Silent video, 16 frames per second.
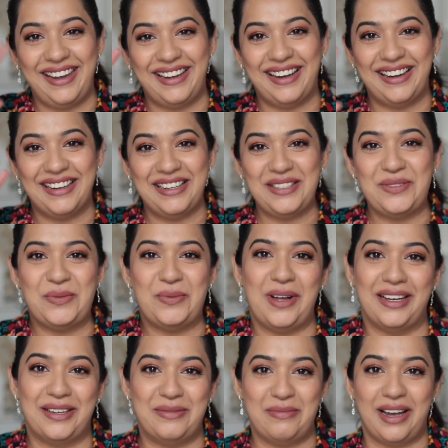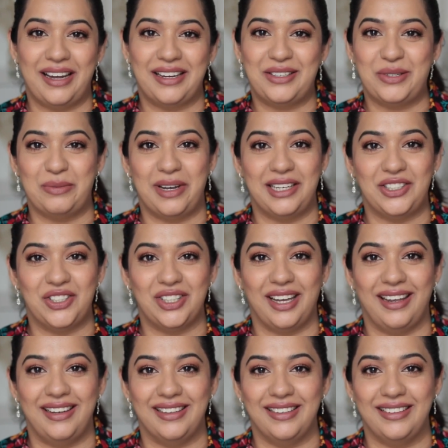Hey guys, welcome back to my
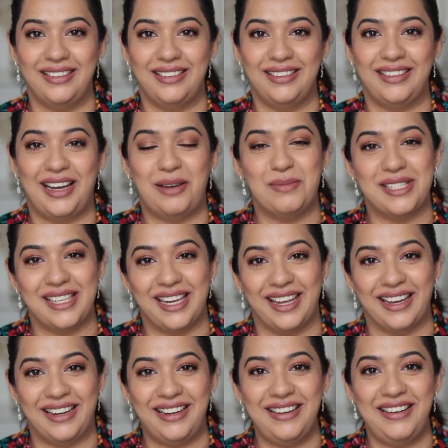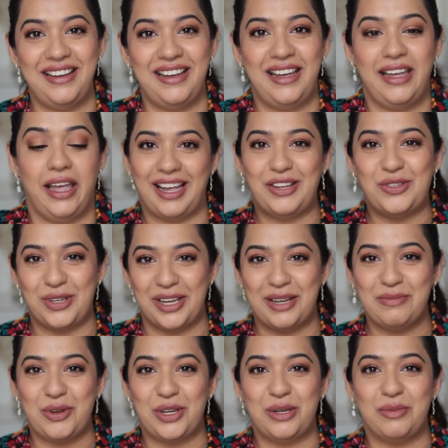channel. I'm Sneha, and
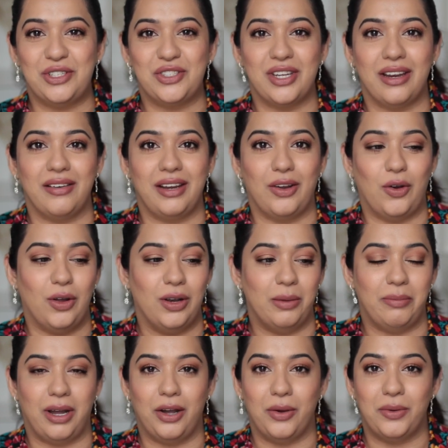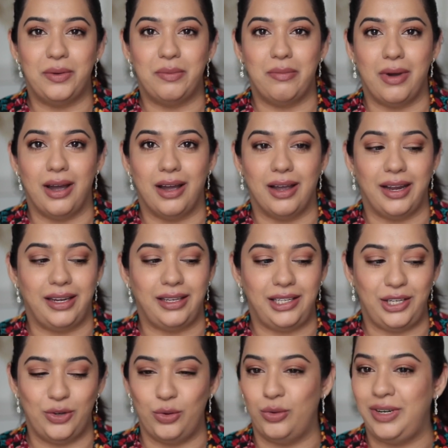today I'm going to be sharing all about my
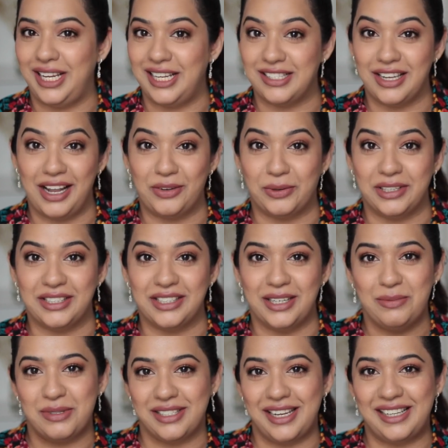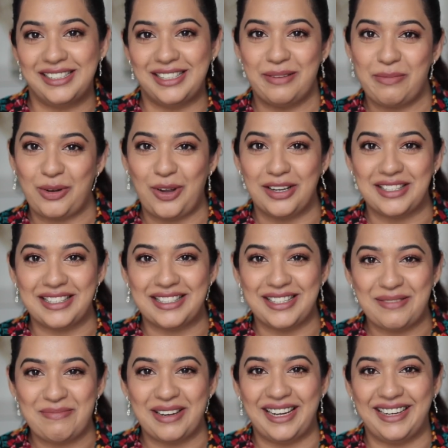new Lisa Eldridge lipsticks, lip
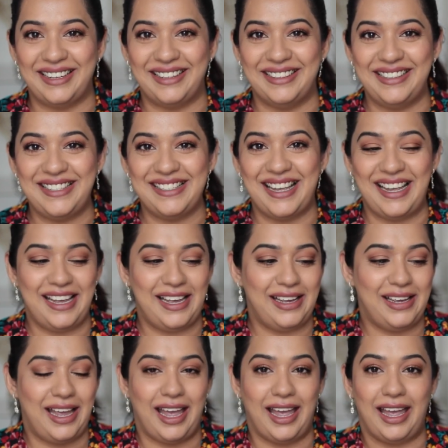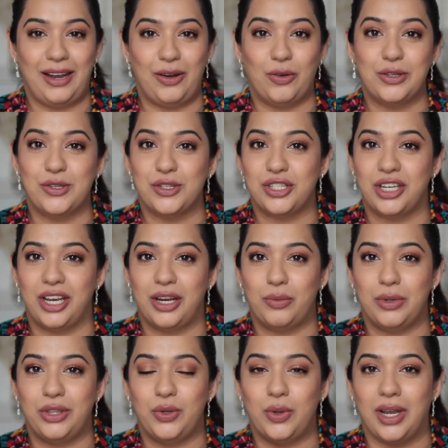glosses, lip liners, and also
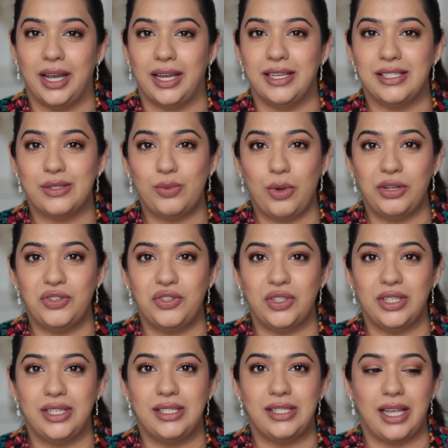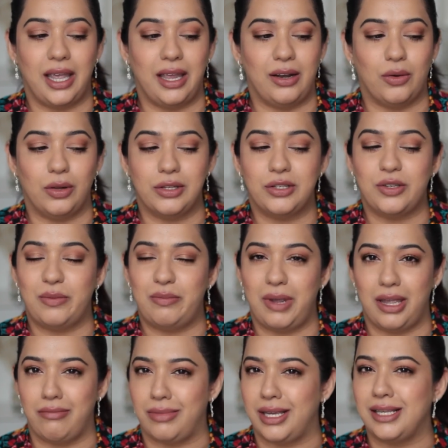share with you guys swatches and also
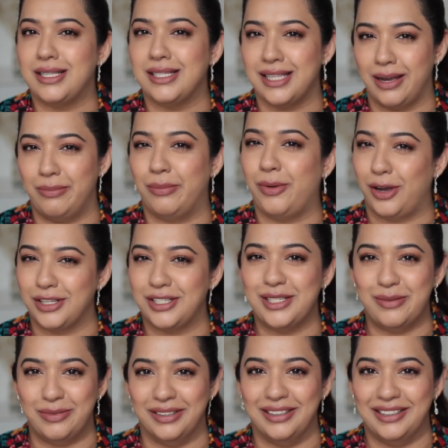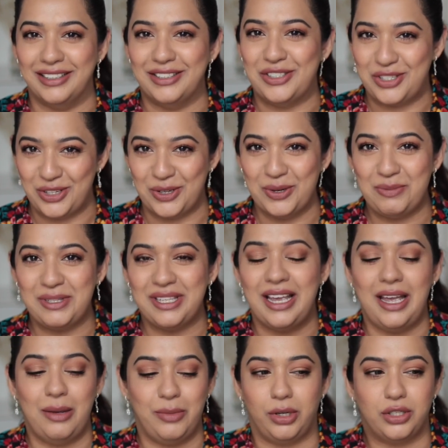maybe some possible
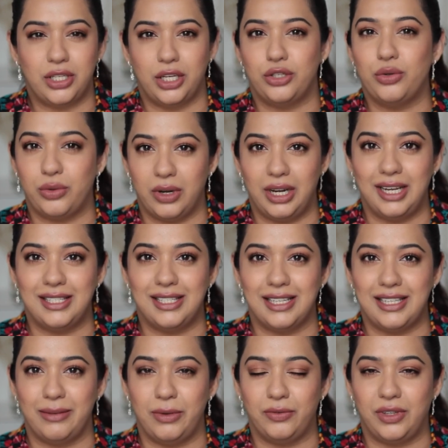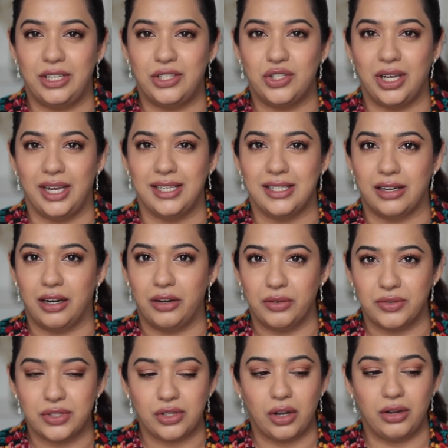dupes, because I do realize that some of these shades are
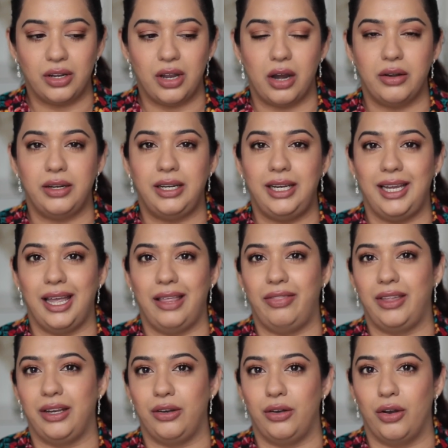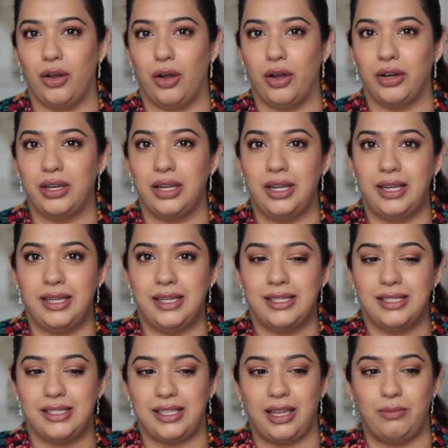out of stock currently and they do not
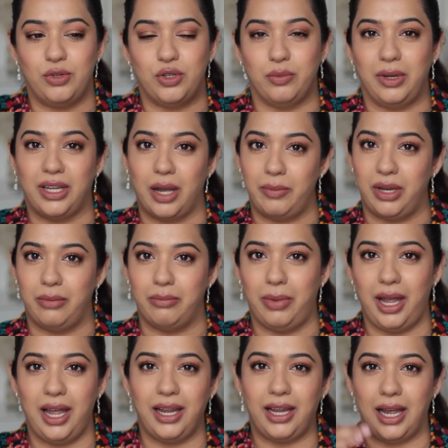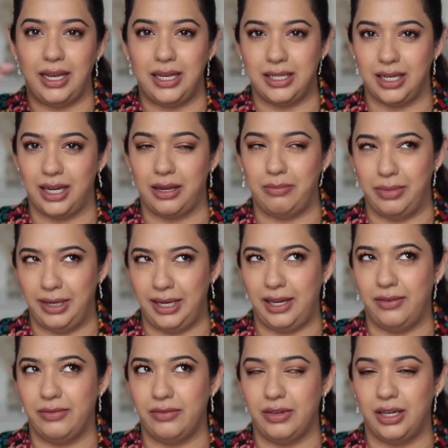seem to be coming back until I
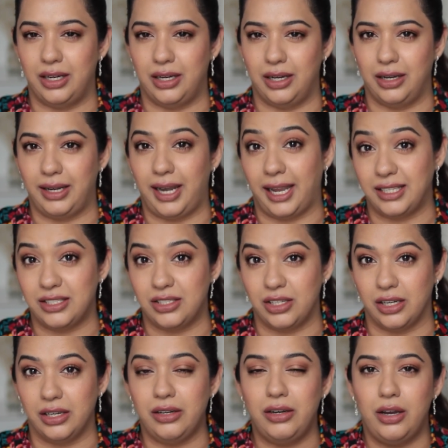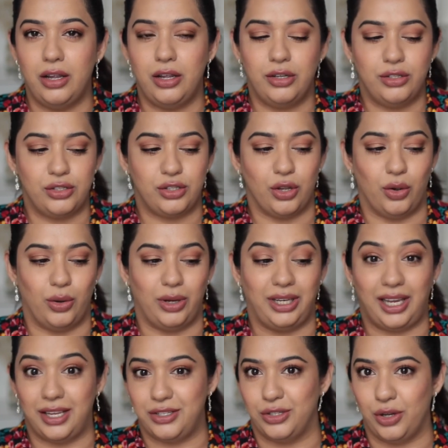believe next year. So
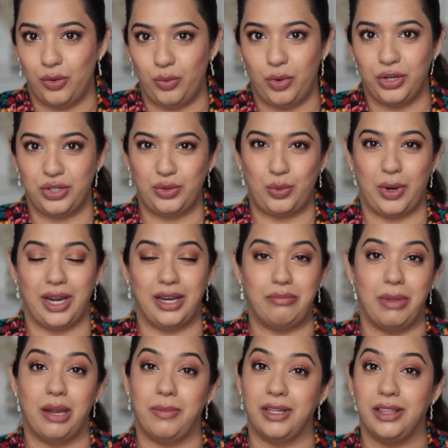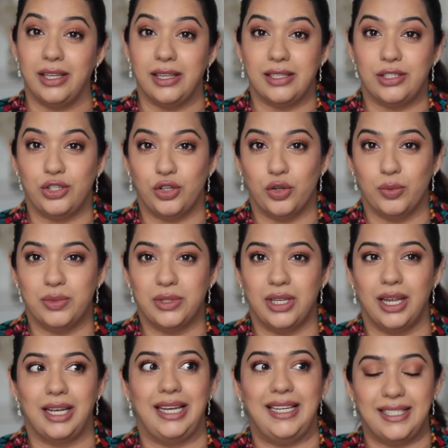in case you don't want to wait, maybe these
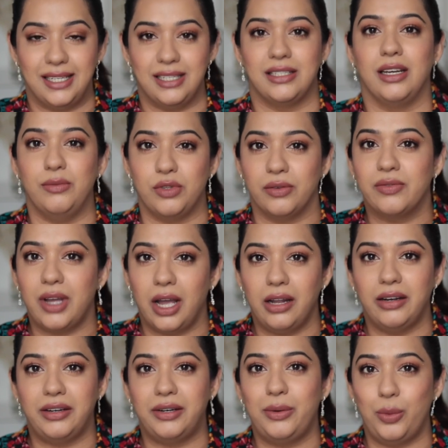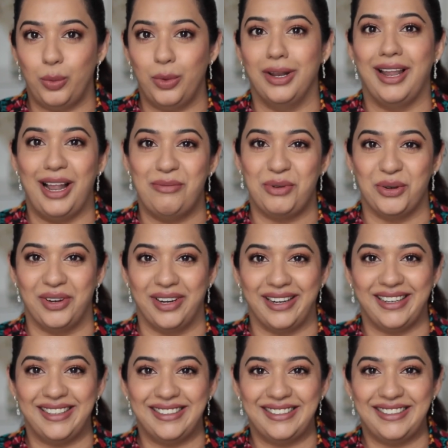dupes, at least in terms of color, will help you
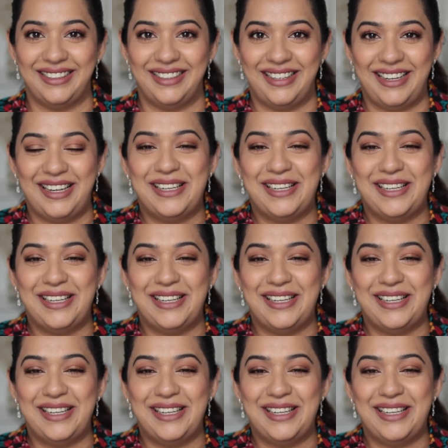guys.